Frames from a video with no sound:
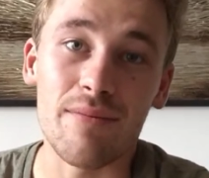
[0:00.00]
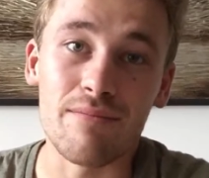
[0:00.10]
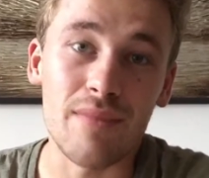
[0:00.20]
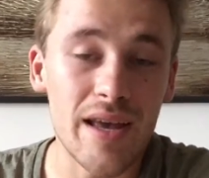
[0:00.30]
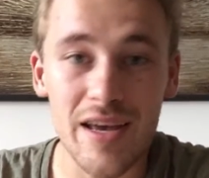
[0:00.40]

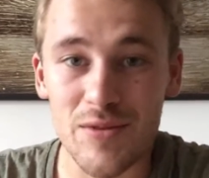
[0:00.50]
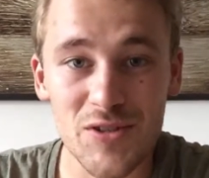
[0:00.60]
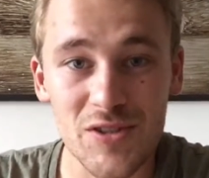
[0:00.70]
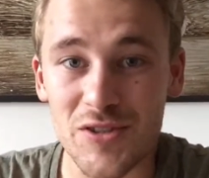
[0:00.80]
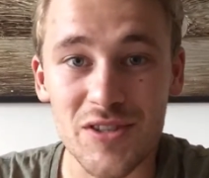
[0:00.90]
my aim is
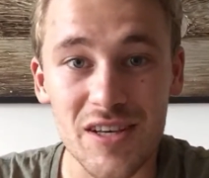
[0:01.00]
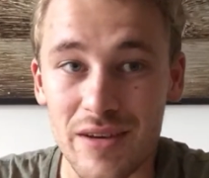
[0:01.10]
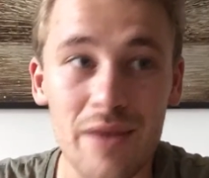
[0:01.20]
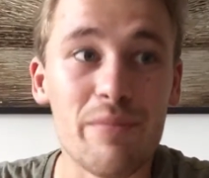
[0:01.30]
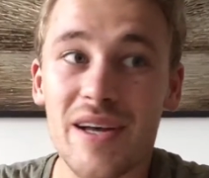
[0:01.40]
to just keep
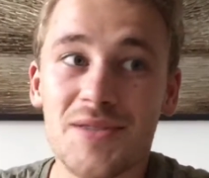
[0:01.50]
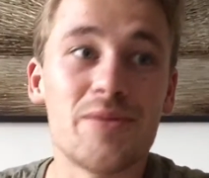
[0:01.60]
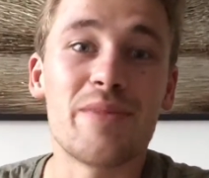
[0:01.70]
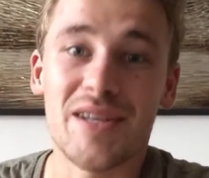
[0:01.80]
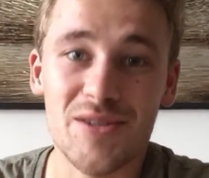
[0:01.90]
getting better
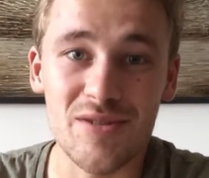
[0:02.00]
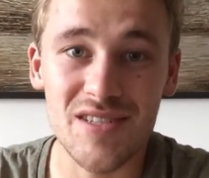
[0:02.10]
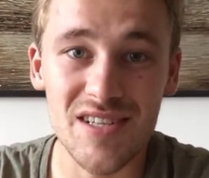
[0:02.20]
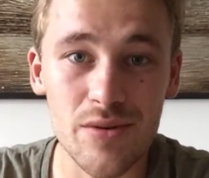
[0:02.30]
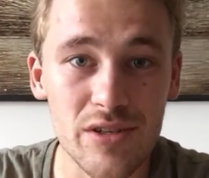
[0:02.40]
and better and
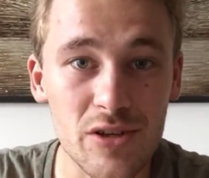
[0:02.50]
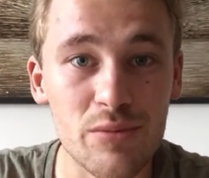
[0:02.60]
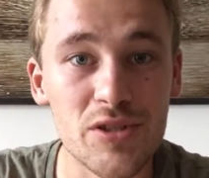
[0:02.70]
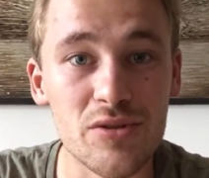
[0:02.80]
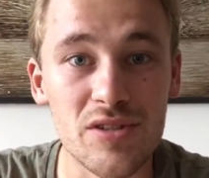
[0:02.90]
see which
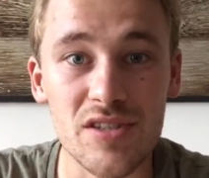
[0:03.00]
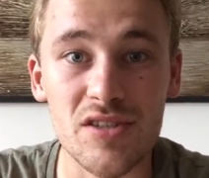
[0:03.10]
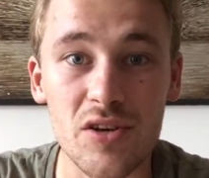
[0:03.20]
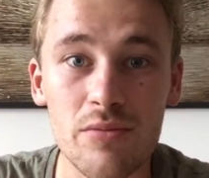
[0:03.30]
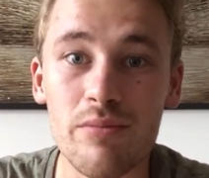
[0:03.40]
opportunities
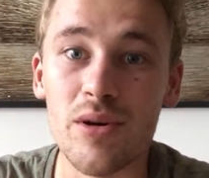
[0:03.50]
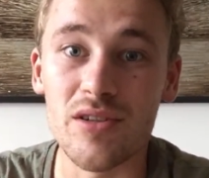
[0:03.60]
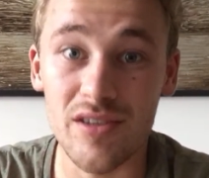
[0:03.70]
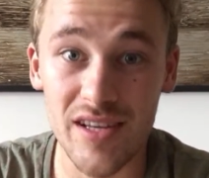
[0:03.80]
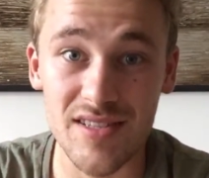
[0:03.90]
come,
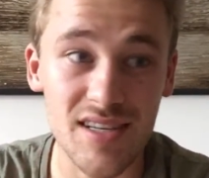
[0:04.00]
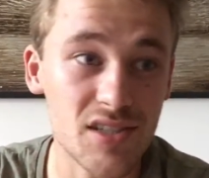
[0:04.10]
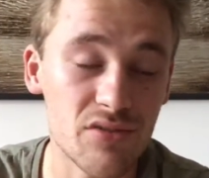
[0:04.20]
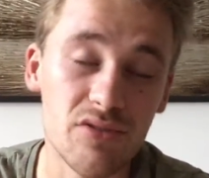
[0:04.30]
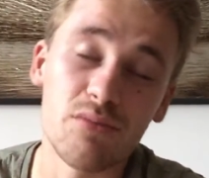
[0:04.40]
but
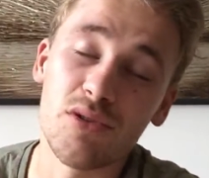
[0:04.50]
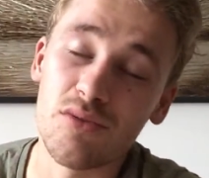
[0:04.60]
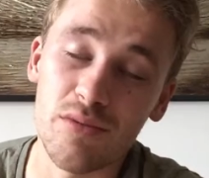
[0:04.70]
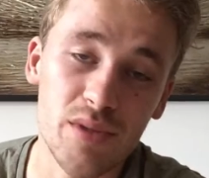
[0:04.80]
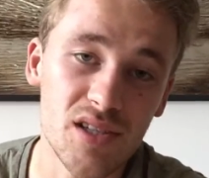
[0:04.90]
international football
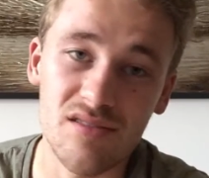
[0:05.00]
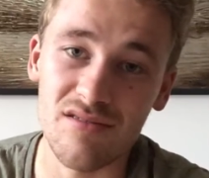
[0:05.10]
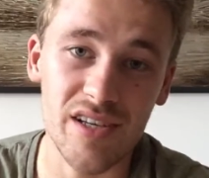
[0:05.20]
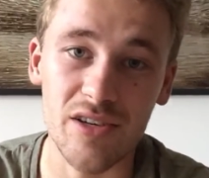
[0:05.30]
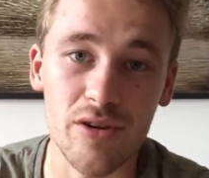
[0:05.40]
would be
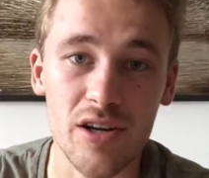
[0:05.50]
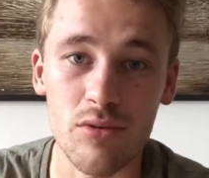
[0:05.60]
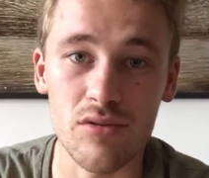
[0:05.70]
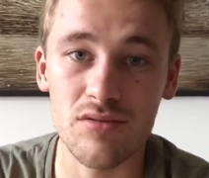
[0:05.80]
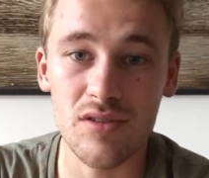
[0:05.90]

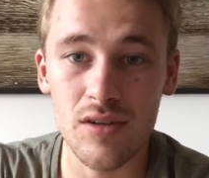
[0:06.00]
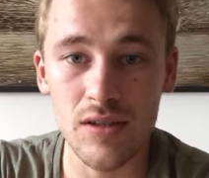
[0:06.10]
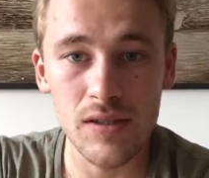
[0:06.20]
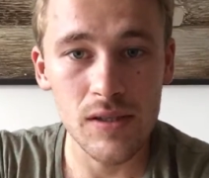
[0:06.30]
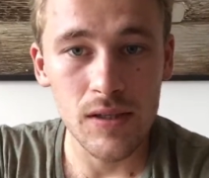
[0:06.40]
incredible.
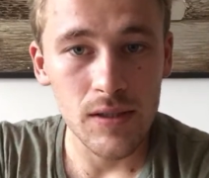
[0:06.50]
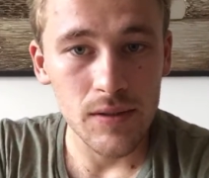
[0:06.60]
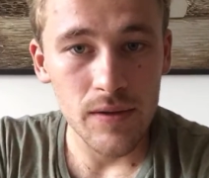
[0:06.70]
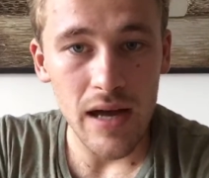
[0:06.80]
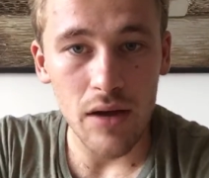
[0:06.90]

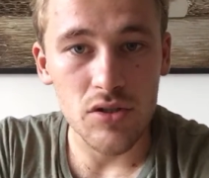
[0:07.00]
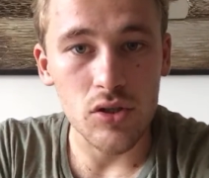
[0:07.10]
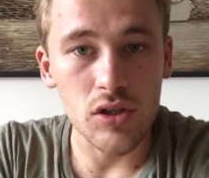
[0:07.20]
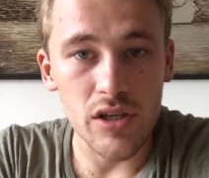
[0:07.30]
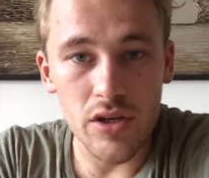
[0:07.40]
How
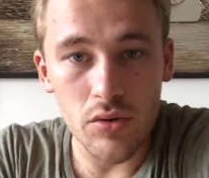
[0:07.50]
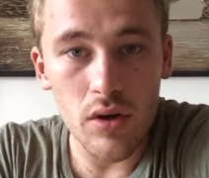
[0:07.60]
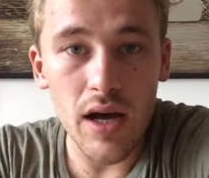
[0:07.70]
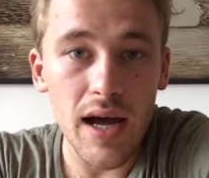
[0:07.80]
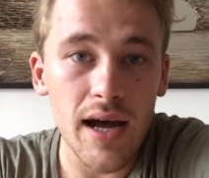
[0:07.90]
tall are you?
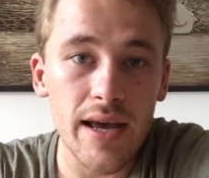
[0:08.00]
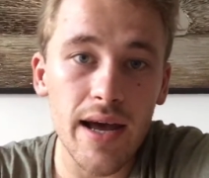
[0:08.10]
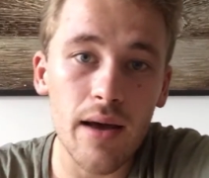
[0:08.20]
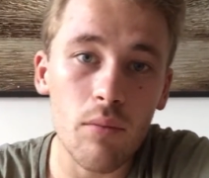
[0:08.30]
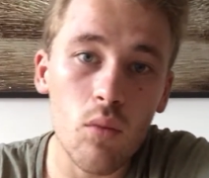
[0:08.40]
I
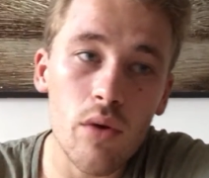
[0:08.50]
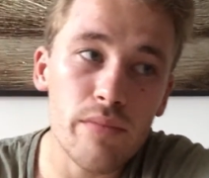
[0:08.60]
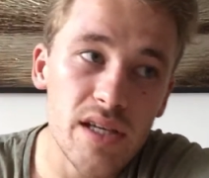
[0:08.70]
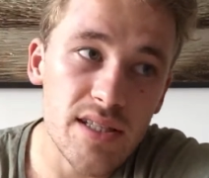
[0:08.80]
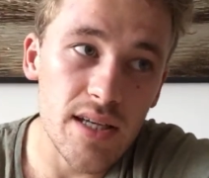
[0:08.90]
am 1
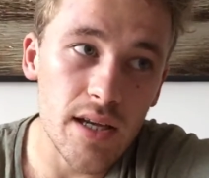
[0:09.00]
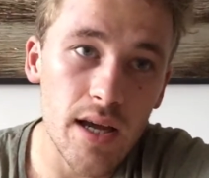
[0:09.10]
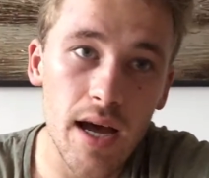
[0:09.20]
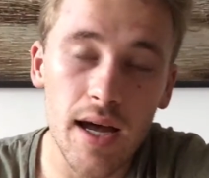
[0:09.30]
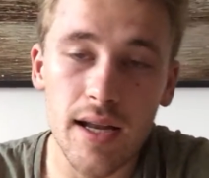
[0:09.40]
metre
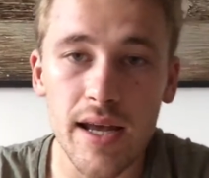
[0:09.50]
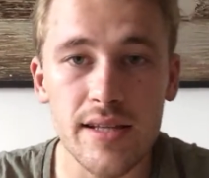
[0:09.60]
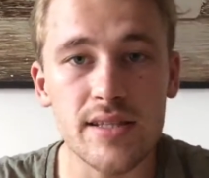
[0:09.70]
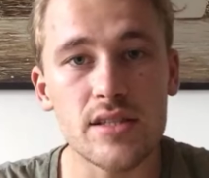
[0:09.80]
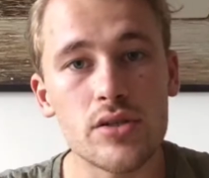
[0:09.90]
and
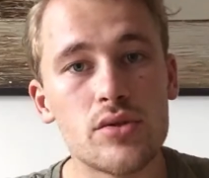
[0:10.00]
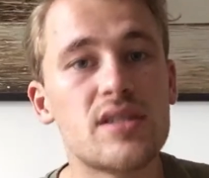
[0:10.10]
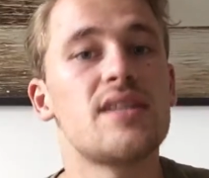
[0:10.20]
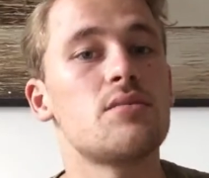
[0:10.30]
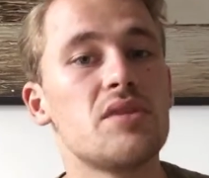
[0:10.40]
82
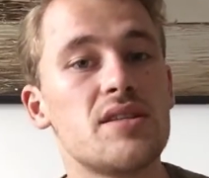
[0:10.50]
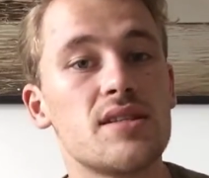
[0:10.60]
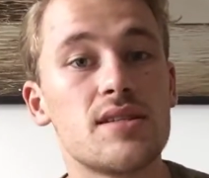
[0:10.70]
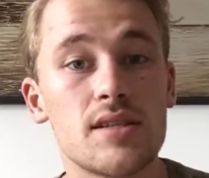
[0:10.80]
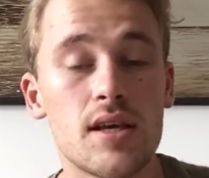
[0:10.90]

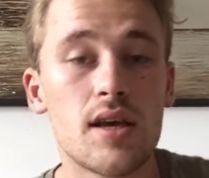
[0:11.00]
centimetres.